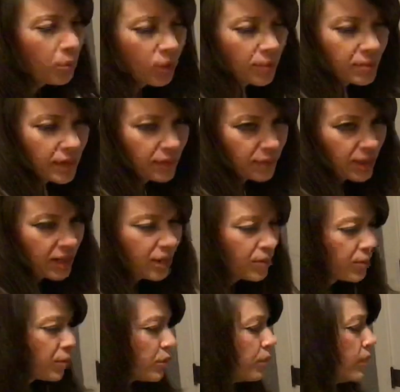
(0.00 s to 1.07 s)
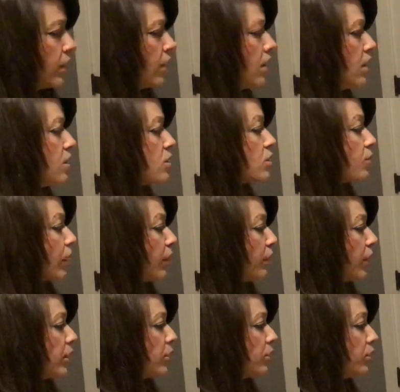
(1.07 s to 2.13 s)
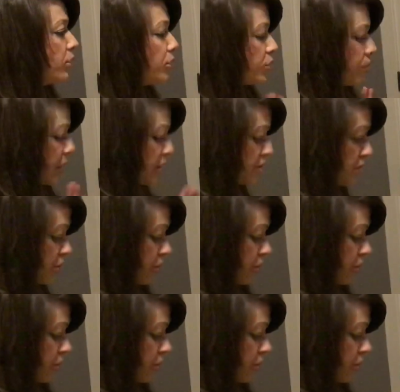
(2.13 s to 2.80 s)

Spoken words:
more, but I ran out of room. So what I want you to do is